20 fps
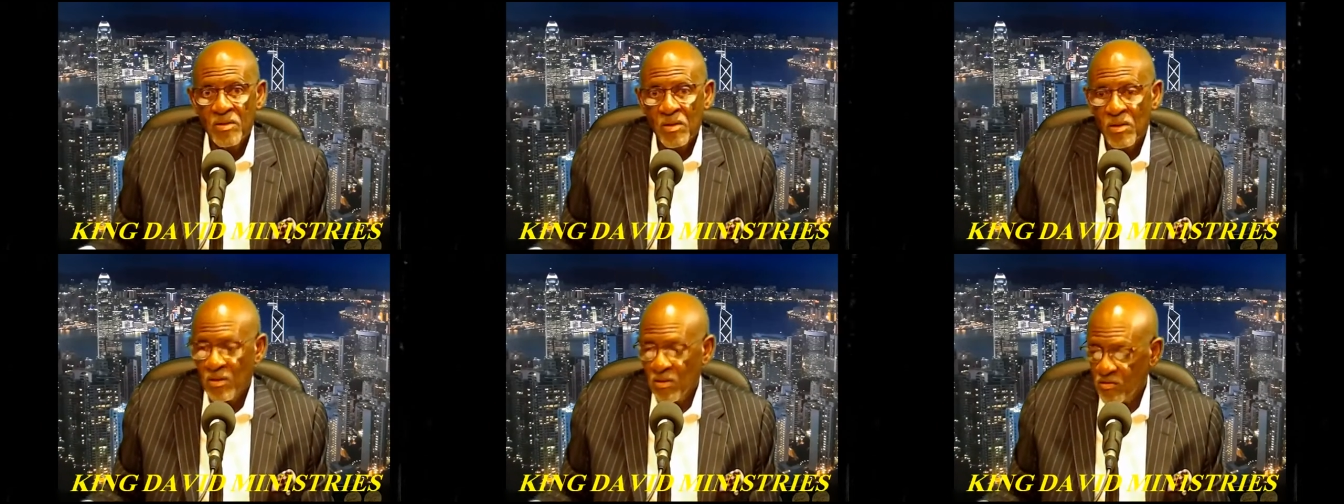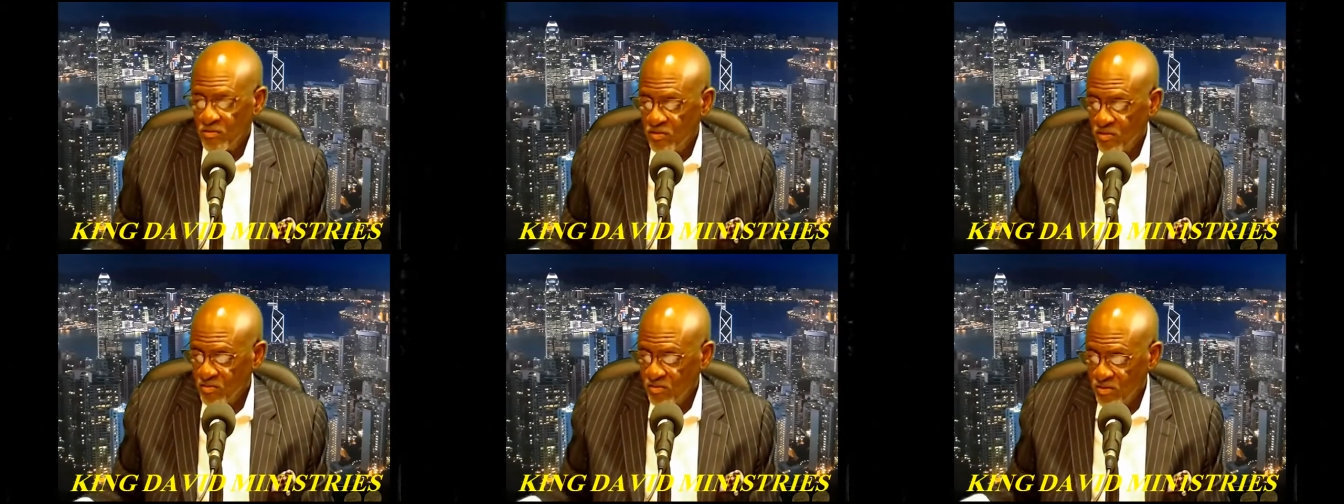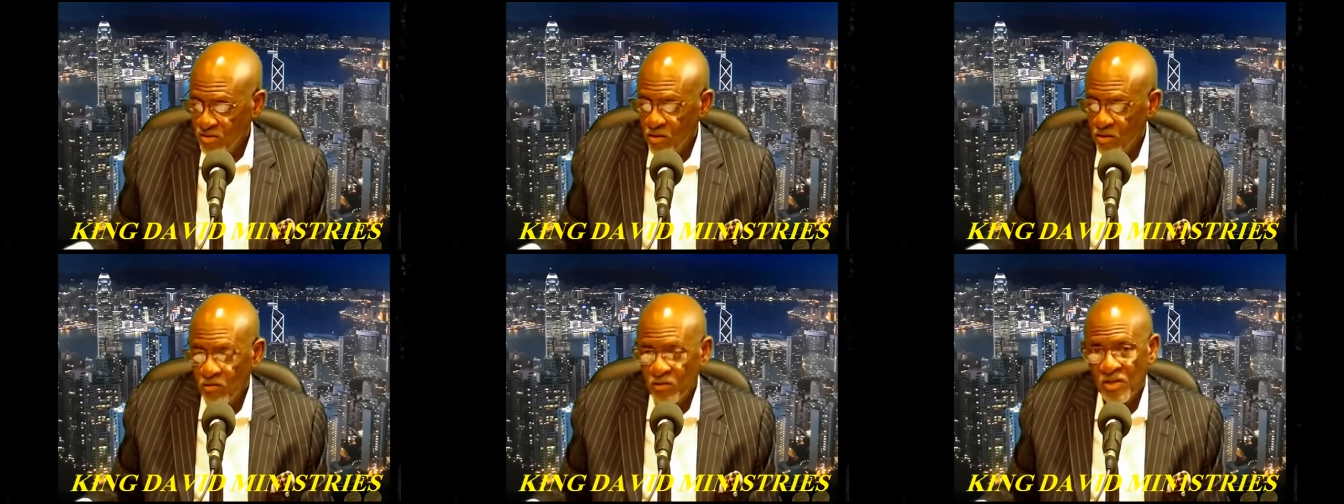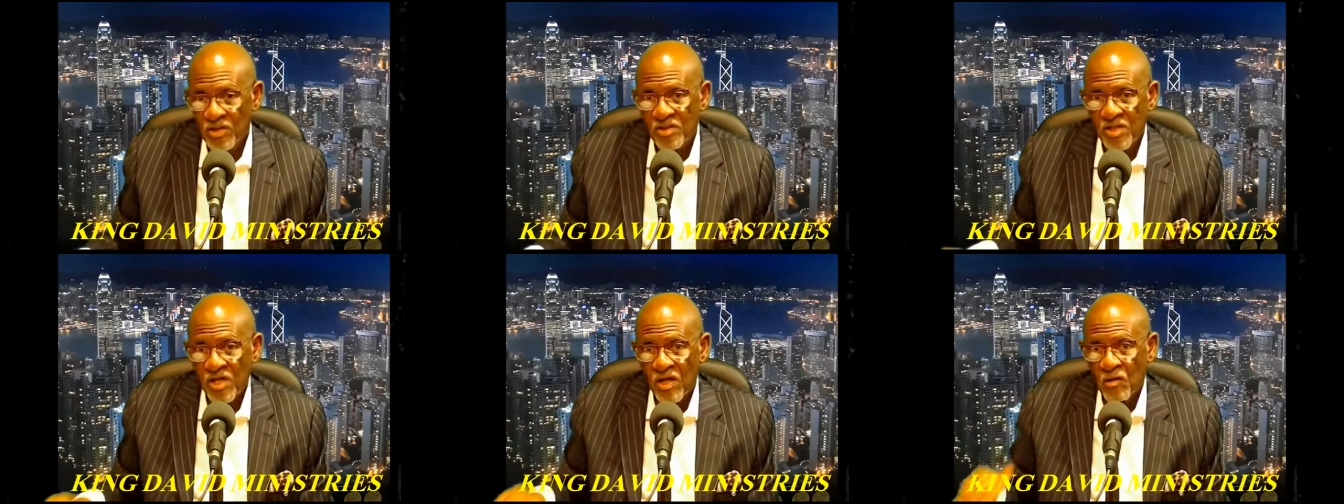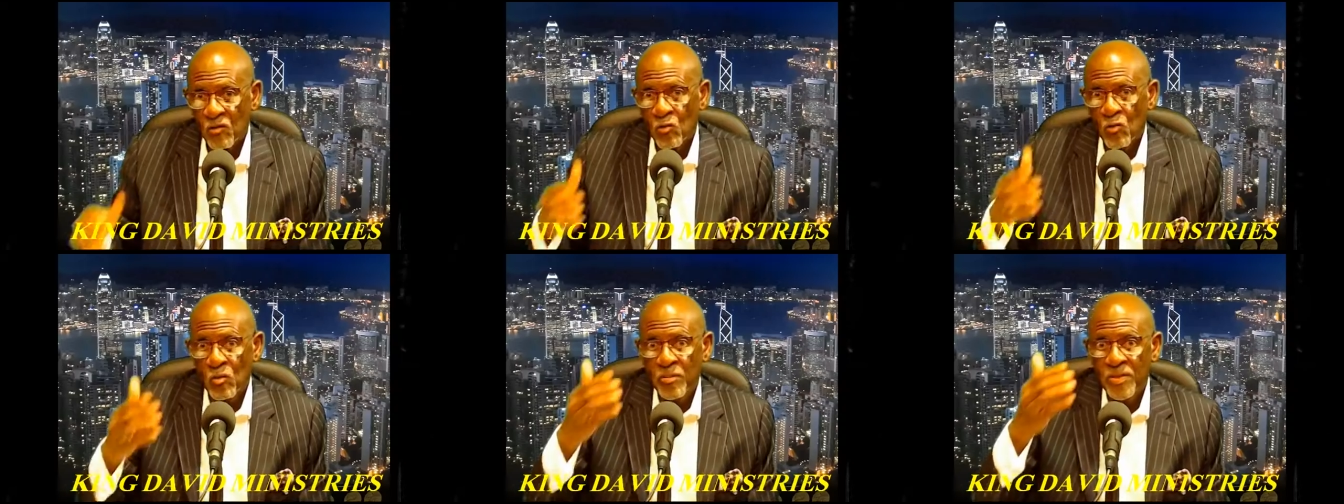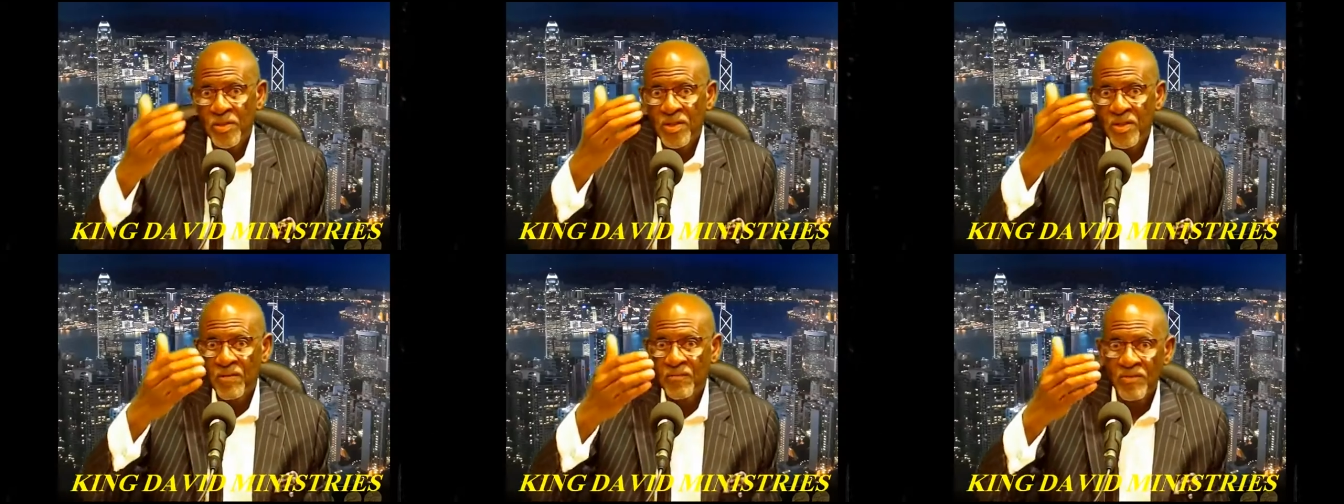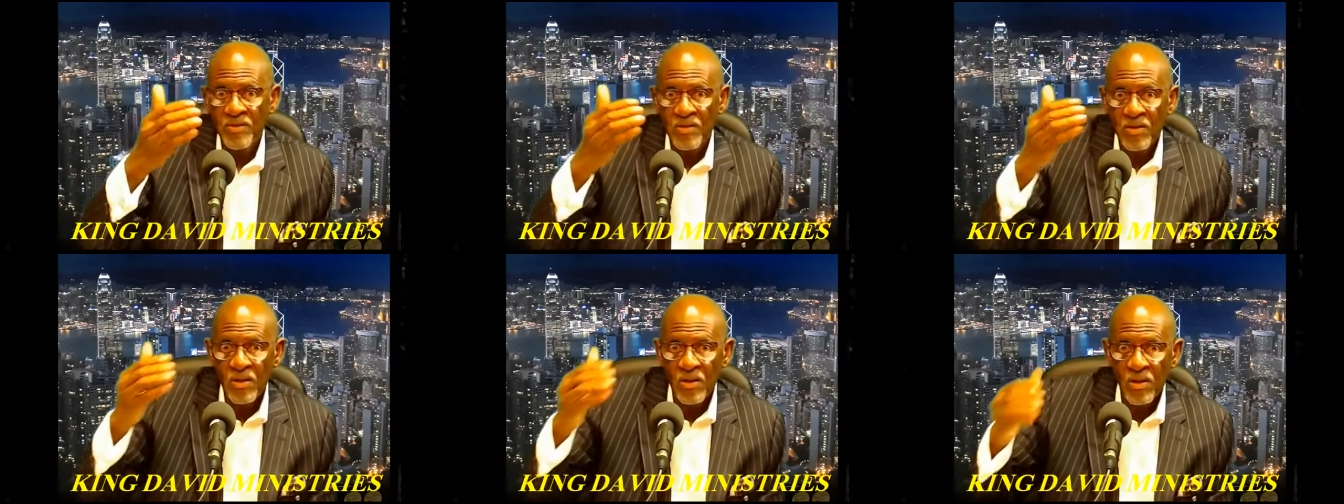Uh, Sister Geraldine Channel will be
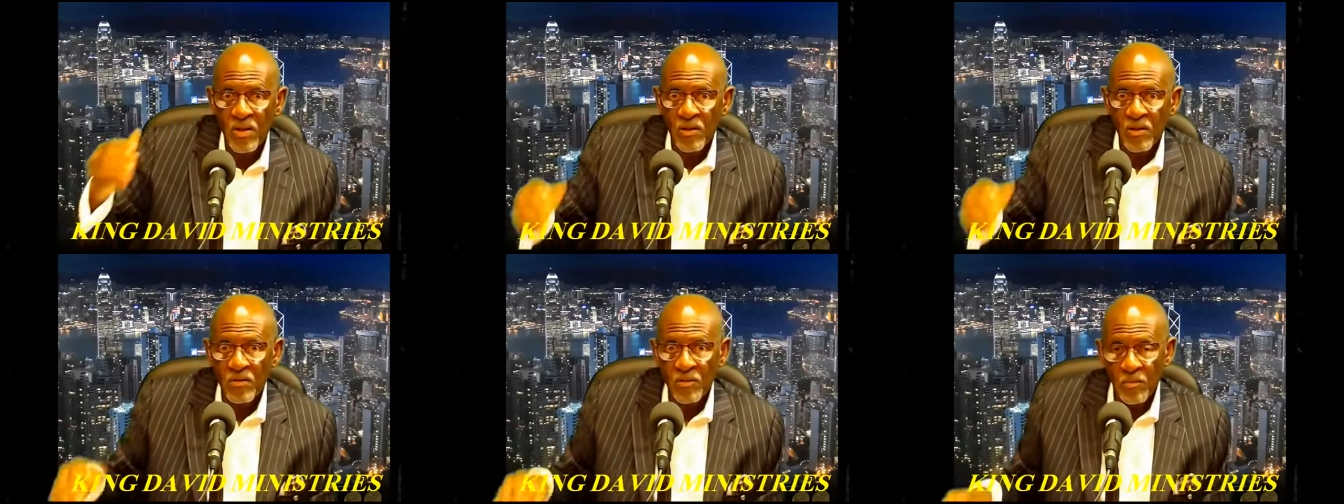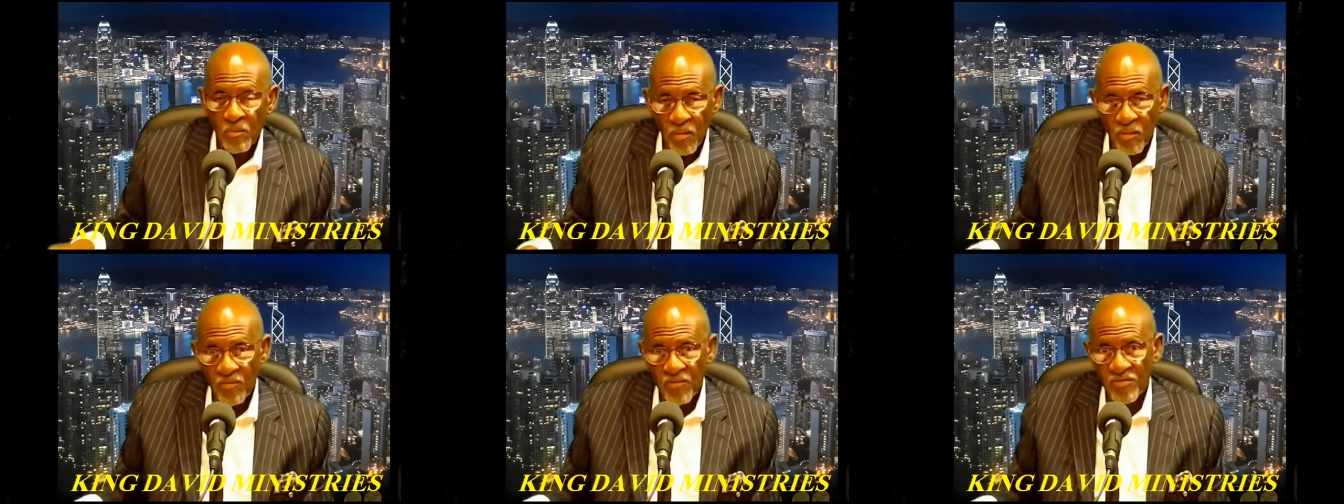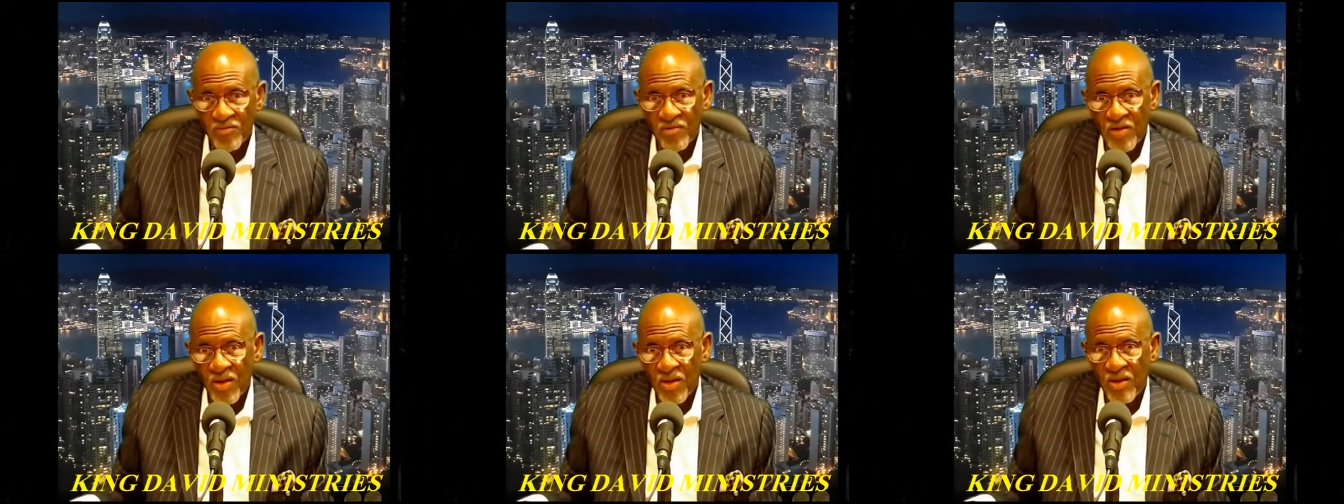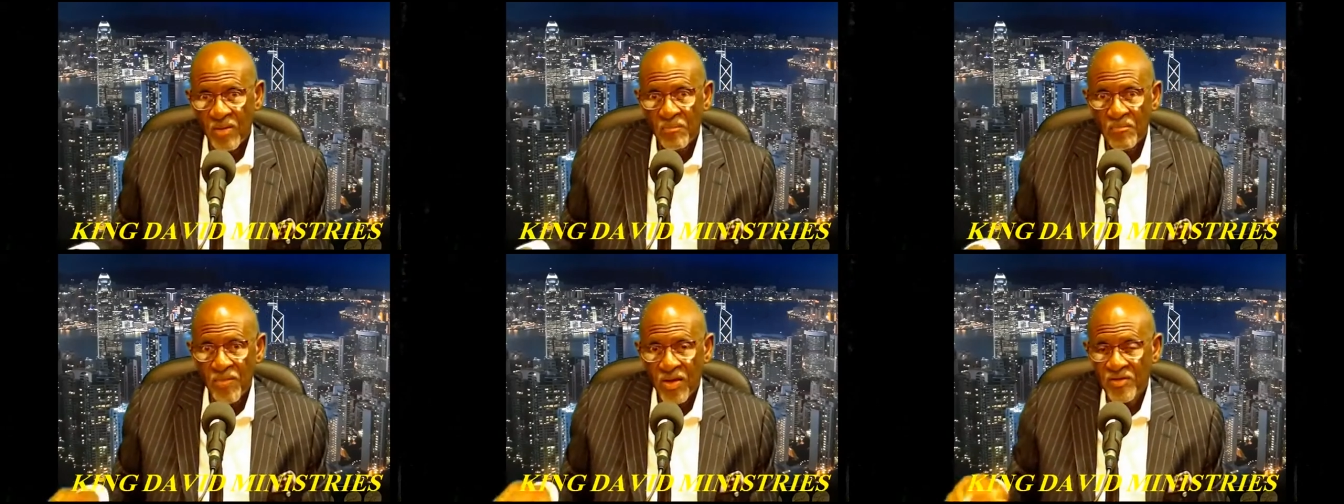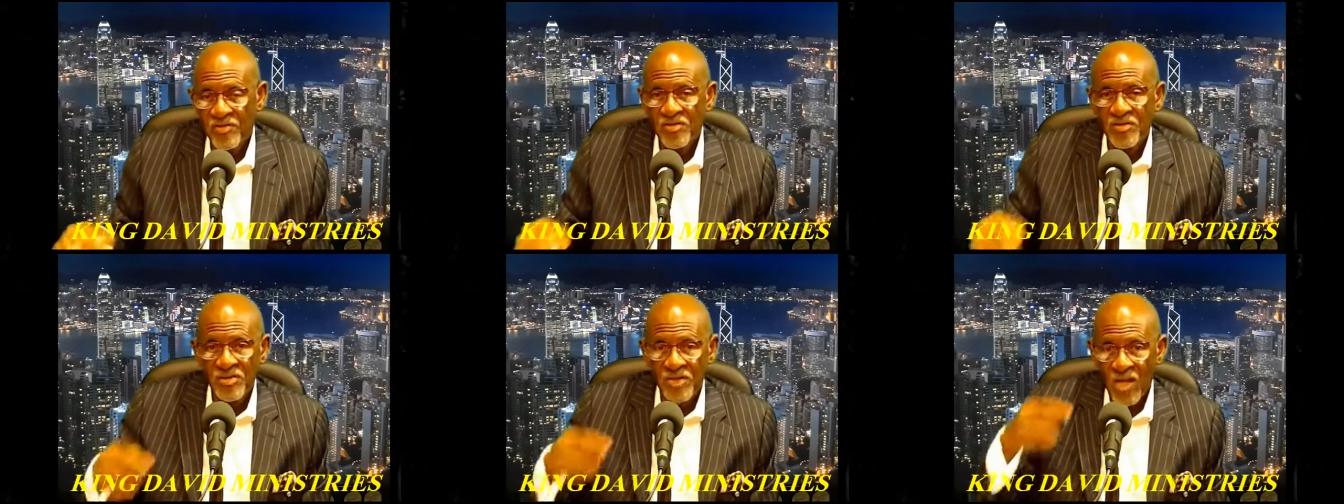giving the Mother's Day message.